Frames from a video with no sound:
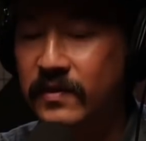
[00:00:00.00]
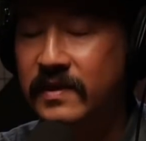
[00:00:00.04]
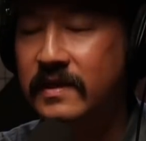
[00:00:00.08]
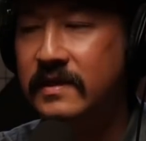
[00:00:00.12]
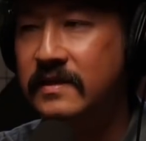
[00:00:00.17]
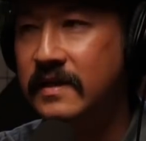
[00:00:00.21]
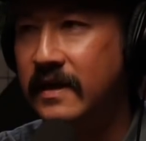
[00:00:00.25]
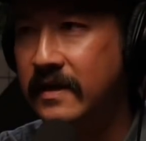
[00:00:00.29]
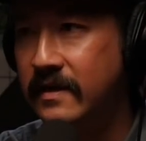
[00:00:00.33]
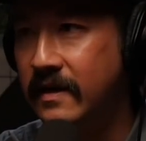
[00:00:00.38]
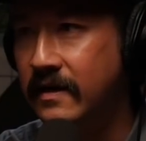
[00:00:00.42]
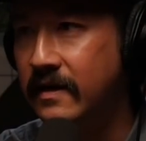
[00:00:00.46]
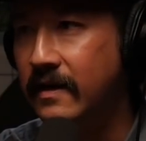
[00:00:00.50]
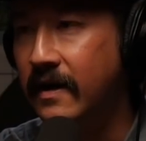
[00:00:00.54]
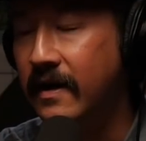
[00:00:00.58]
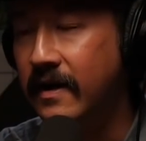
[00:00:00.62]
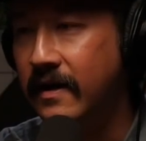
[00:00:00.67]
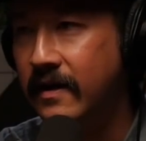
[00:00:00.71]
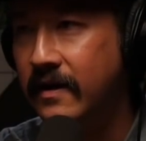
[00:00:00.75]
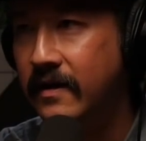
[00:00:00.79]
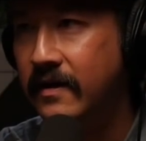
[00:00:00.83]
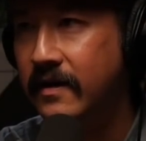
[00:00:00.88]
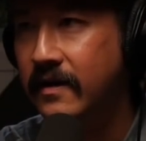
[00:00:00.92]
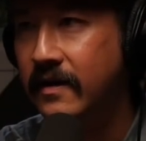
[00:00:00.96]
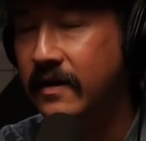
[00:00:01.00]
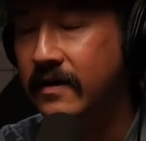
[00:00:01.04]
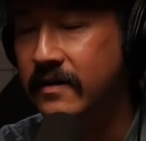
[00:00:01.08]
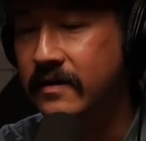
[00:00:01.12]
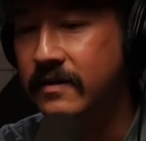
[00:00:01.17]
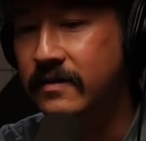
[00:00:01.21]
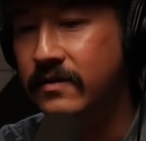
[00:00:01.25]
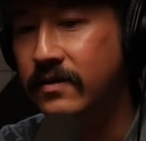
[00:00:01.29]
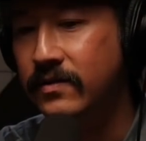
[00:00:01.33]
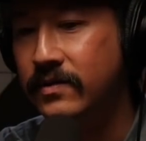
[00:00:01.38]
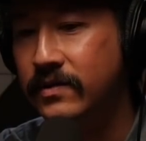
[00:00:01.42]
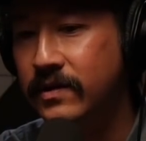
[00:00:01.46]
with the second guy, and
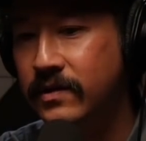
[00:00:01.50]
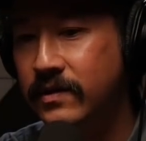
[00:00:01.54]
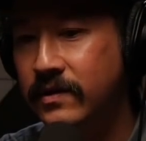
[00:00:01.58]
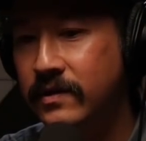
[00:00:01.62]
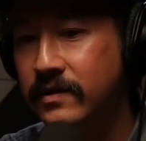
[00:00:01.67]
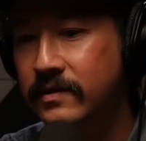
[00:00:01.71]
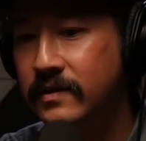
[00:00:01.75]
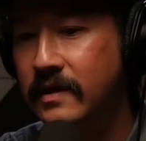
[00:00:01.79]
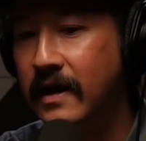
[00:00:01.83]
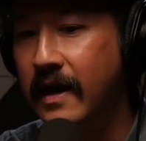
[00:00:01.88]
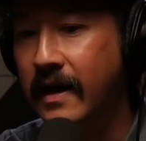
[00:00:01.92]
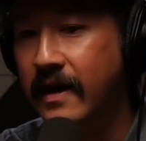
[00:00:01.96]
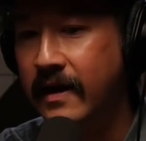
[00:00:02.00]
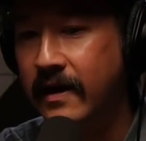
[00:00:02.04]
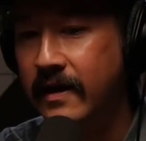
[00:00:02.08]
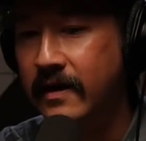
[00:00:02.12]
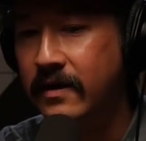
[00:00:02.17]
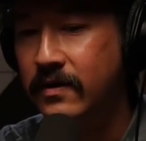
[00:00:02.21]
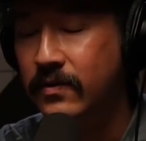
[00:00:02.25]
then the third guy